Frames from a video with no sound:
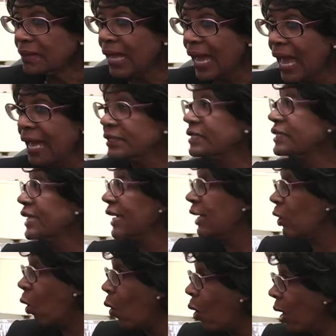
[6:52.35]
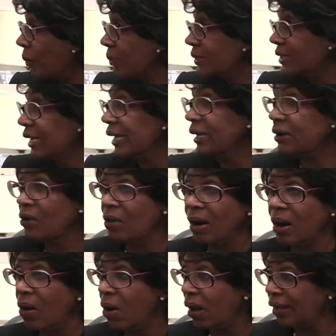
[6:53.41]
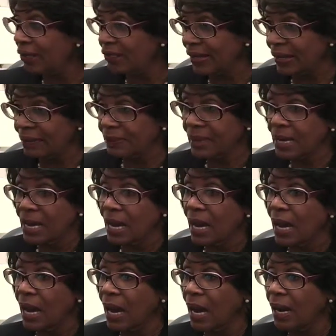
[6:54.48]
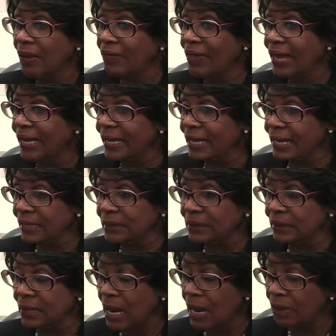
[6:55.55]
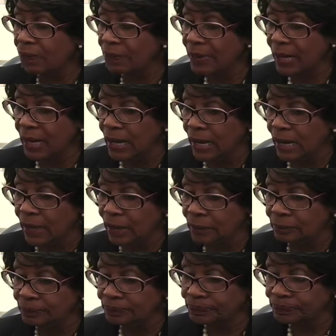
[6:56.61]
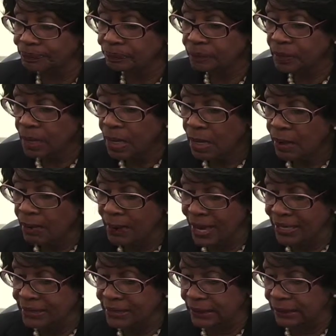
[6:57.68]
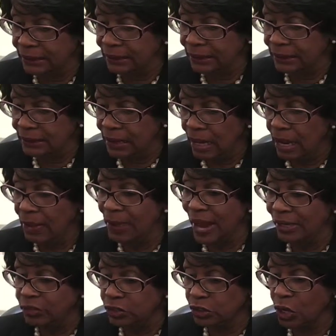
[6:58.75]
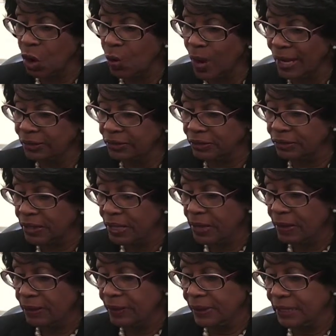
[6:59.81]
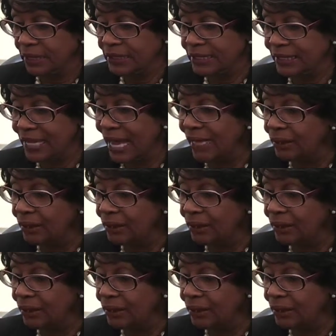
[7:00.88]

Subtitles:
and Citicorp, all of them. They ended up basically about to go under because they